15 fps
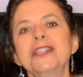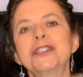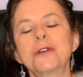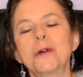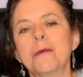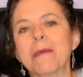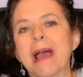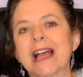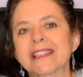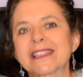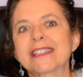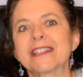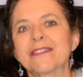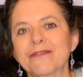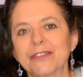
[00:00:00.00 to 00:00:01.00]
to a man's
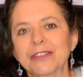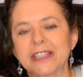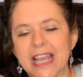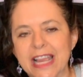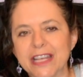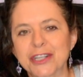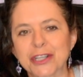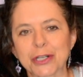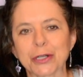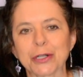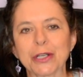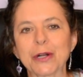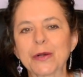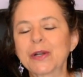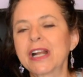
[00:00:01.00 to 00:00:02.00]
sinful nature,
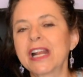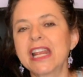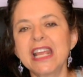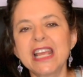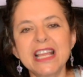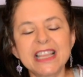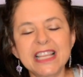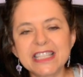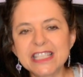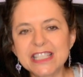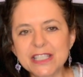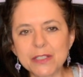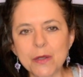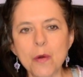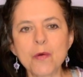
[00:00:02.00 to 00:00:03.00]
and that's
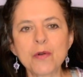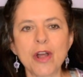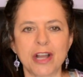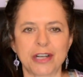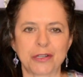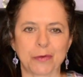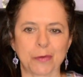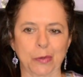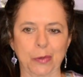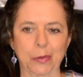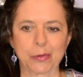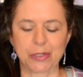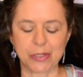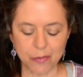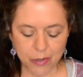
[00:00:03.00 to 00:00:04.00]
so not
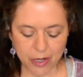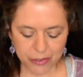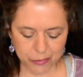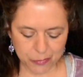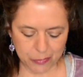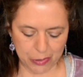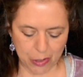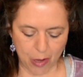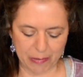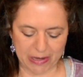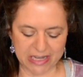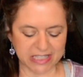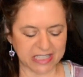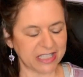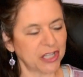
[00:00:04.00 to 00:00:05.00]
true at all,
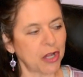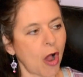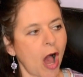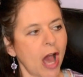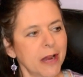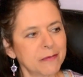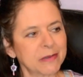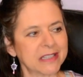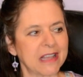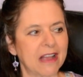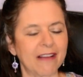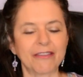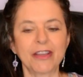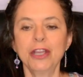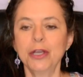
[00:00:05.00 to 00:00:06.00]
because it's God
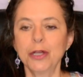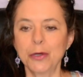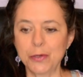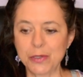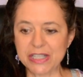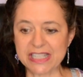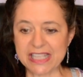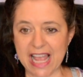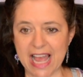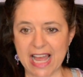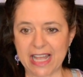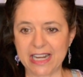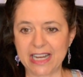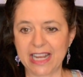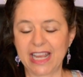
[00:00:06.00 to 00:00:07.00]
himself who
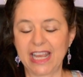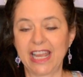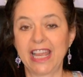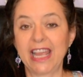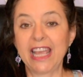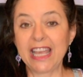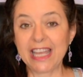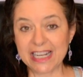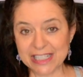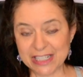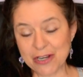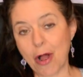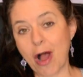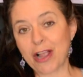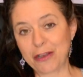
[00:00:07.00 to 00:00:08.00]
said it is
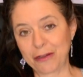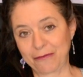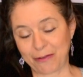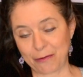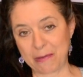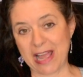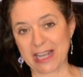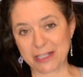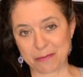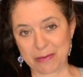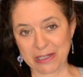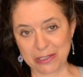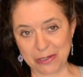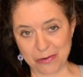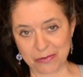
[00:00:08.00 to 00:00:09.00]
not good for man to
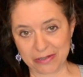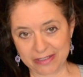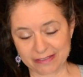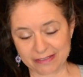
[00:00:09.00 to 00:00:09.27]
be alone.